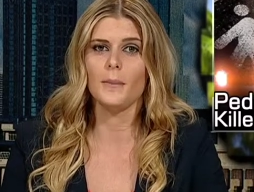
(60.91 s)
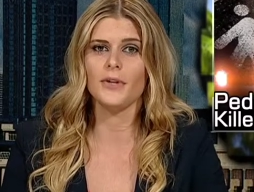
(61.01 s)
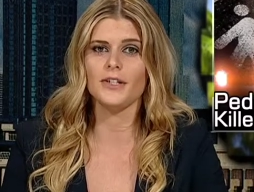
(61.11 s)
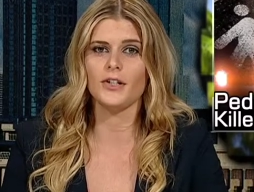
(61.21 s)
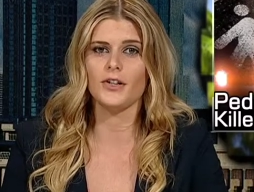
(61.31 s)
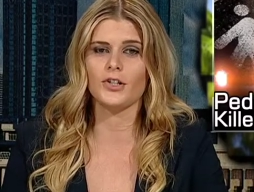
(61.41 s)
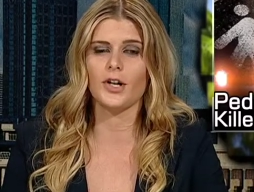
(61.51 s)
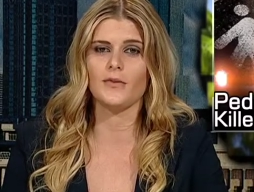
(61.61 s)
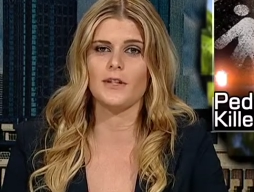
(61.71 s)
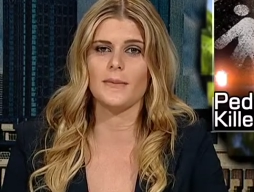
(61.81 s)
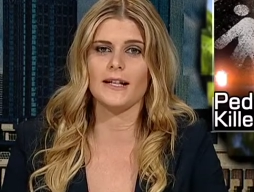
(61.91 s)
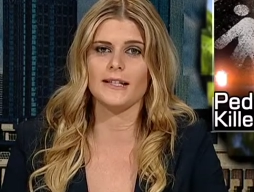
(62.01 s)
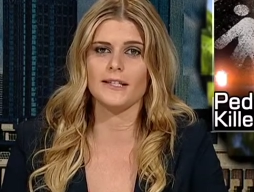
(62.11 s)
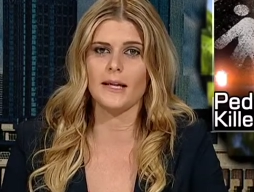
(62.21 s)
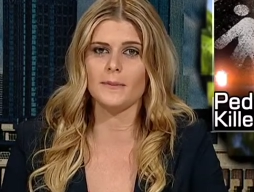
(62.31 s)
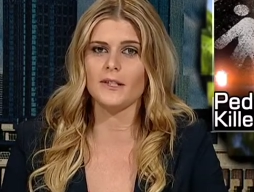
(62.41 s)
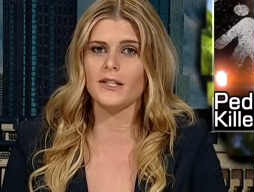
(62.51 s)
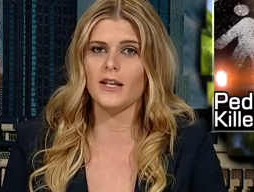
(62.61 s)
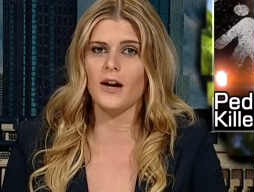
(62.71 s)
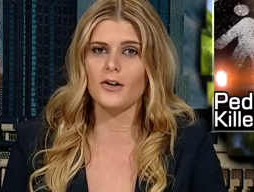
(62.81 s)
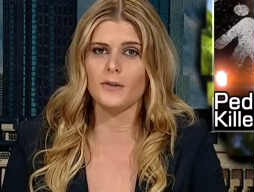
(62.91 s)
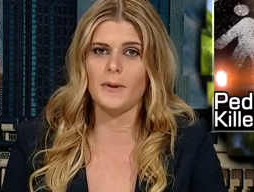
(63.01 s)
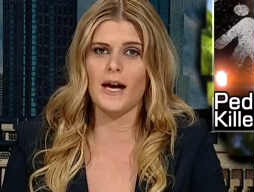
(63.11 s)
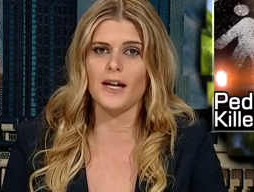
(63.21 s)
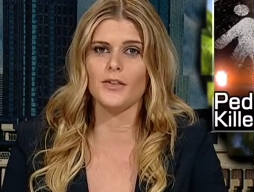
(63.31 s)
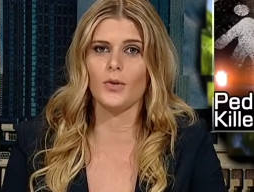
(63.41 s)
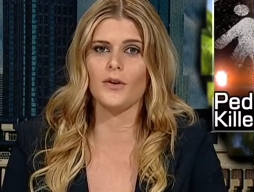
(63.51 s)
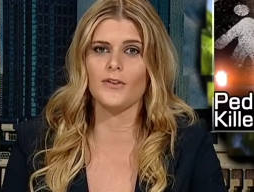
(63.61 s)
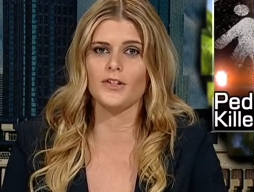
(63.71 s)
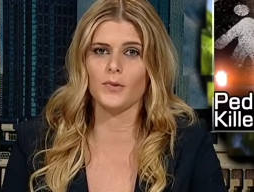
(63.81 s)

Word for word: Police aren't sure if the man stepped into the car's path or if it